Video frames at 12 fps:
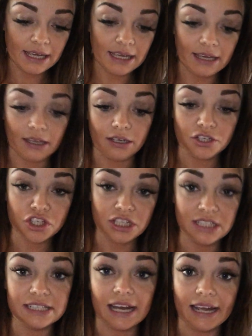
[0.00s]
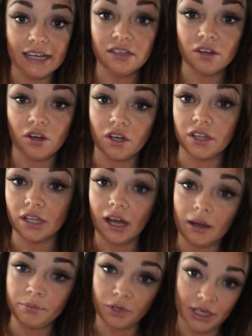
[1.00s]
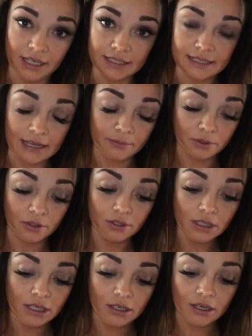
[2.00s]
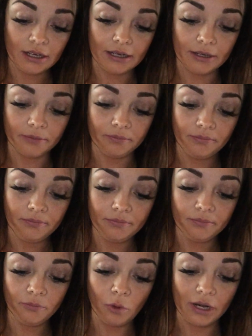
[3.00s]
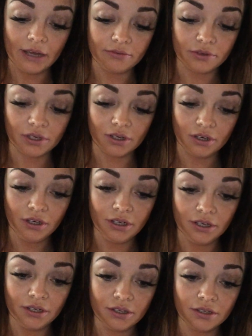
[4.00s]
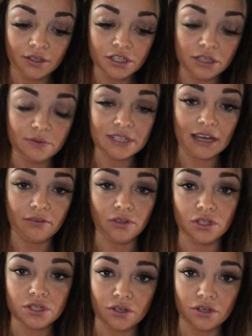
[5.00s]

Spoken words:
And she died on the operating table whenever she was having the